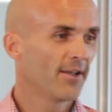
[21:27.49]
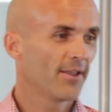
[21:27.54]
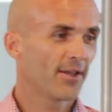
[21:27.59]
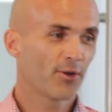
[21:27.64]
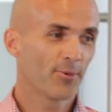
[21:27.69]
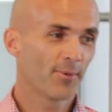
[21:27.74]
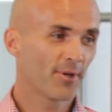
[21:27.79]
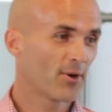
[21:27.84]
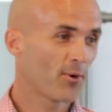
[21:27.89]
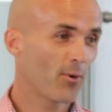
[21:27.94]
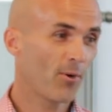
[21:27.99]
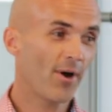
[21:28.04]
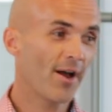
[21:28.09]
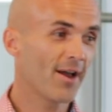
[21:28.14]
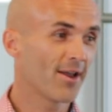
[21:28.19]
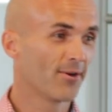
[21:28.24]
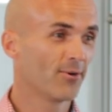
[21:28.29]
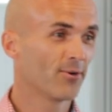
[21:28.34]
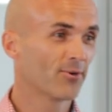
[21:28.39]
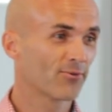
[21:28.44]
They could be
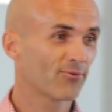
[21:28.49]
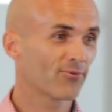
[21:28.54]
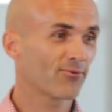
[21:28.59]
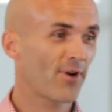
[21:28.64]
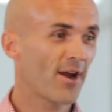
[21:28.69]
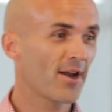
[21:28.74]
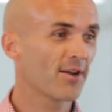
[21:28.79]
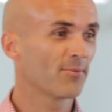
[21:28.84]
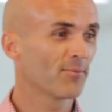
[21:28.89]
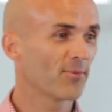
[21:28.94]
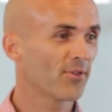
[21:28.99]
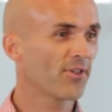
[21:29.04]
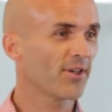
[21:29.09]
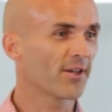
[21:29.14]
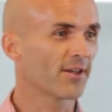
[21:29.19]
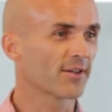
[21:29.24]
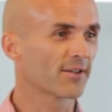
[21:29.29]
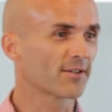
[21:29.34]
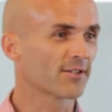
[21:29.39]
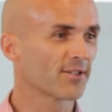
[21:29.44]
quite random
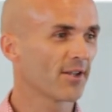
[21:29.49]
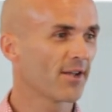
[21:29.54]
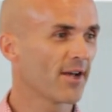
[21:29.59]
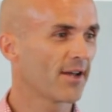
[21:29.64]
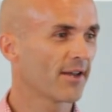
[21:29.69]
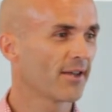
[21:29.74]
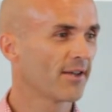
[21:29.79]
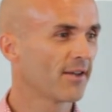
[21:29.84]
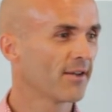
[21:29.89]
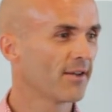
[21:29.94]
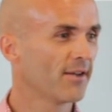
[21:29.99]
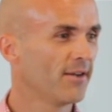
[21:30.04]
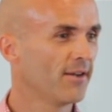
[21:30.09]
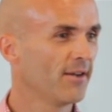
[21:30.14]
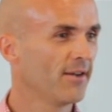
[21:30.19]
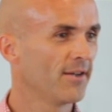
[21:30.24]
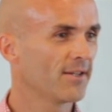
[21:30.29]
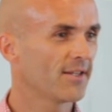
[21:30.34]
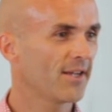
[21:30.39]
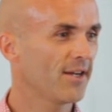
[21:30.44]
things like
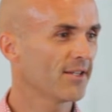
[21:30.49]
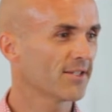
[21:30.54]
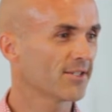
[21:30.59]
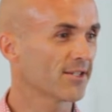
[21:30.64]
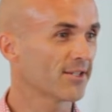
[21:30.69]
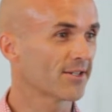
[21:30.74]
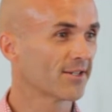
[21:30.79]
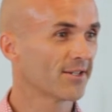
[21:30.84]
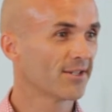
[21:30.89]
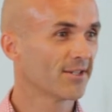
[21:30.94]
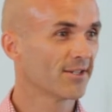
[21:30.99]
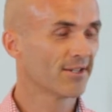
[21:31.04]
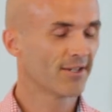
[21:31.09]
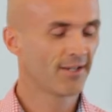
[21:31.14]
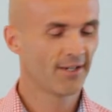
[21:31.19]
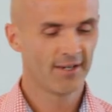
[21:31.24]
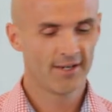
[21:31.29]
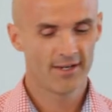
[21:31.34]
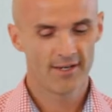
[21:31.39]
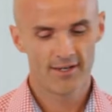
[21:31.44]
dancing
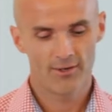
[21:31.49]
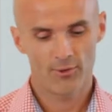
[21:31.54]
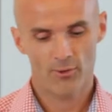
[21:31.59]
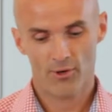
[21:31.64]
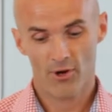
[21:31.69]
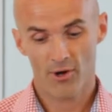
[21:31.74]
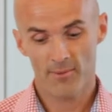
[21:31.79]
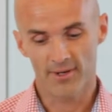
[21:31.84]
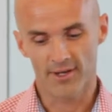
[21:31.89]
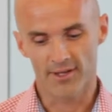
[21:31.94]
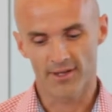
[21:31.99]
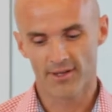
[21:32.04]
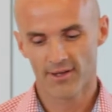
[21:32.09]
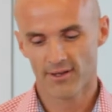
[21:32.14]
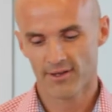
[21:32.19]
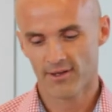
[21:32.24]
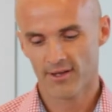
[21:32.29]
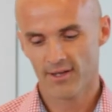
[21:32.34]
or comedy.